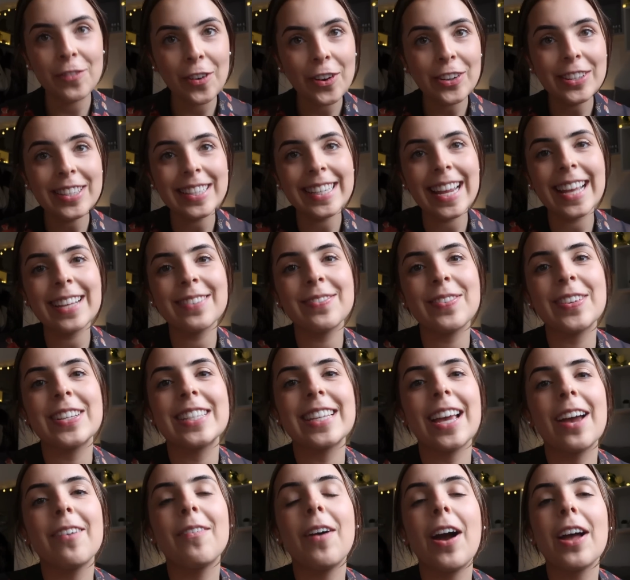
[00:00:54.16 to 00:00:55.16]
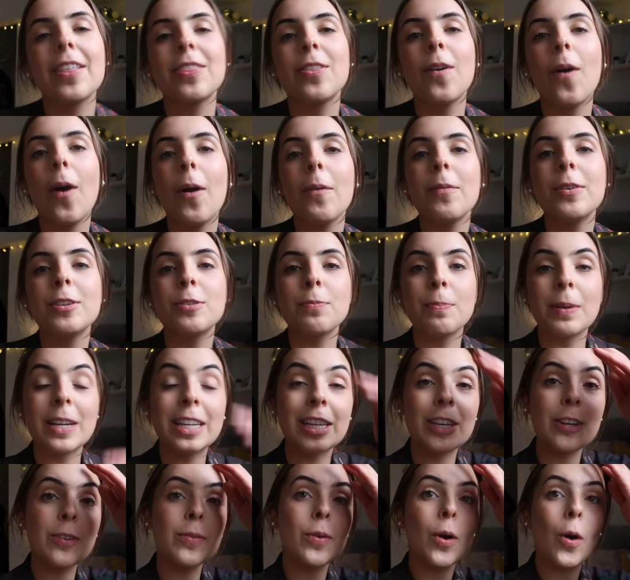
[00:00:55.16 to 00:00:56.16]
for today's video, I thought I would
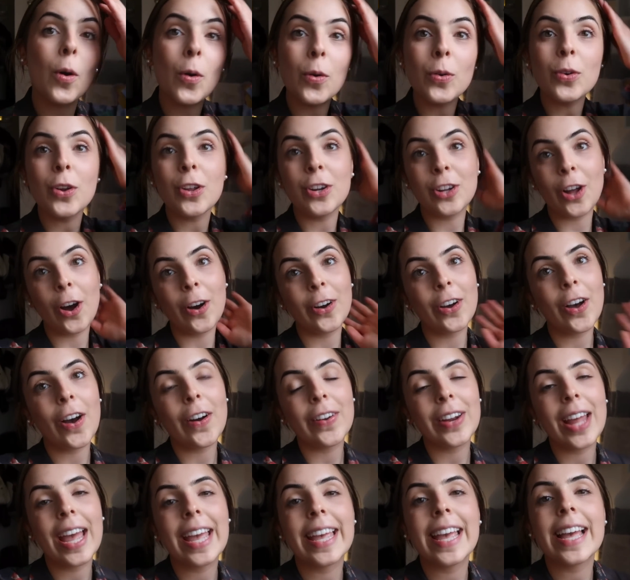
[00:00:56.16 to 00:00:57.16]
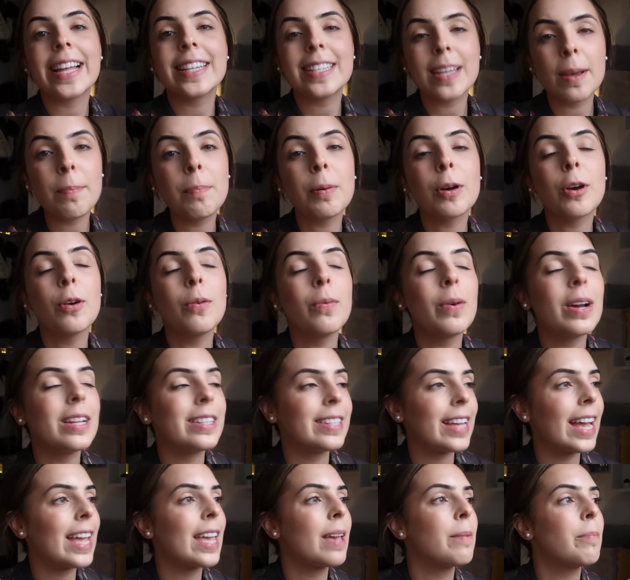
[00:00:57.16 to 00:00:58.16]
bring you all along on a typical
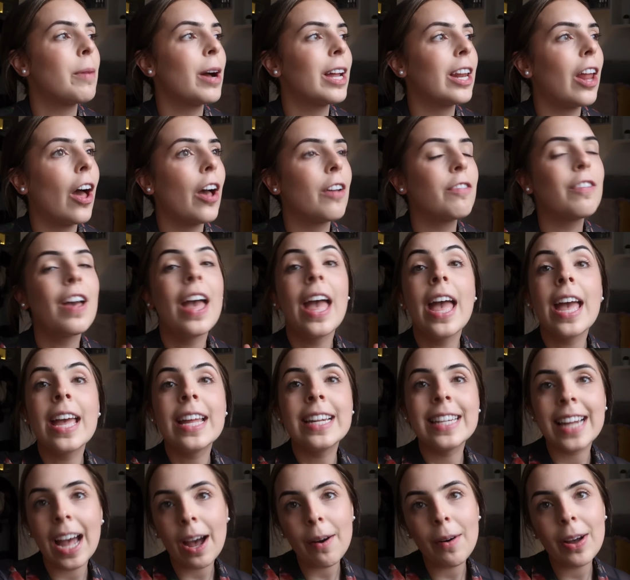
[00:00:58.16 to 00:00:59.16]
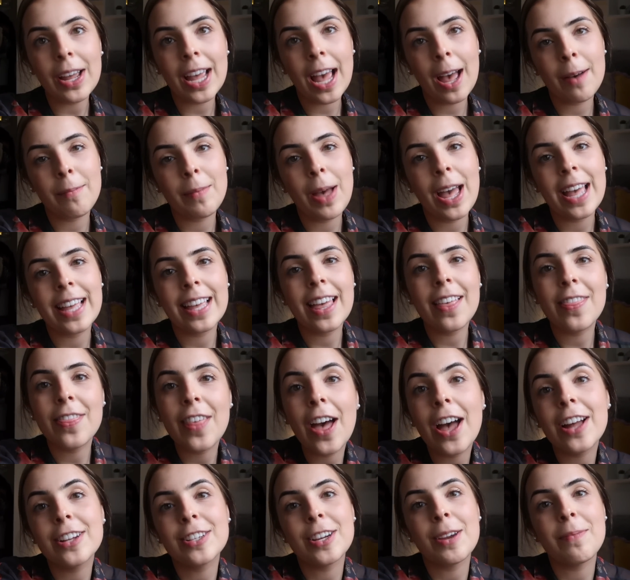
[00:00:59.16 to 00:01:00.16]
day in my life. Now I am a
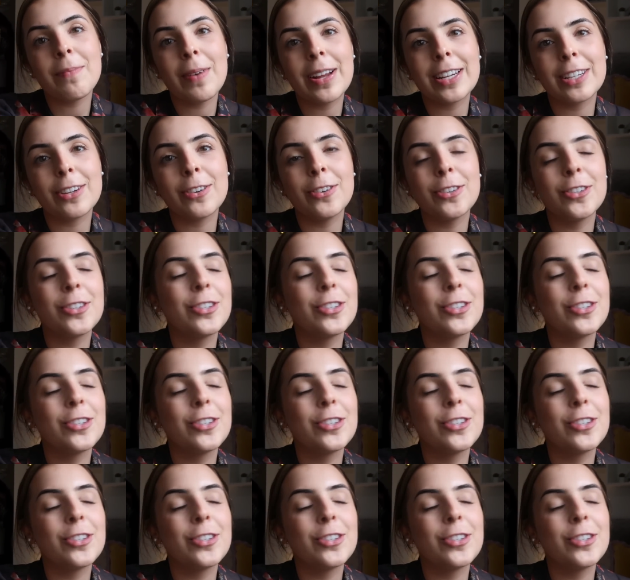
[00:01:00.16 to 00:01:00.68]
third year medical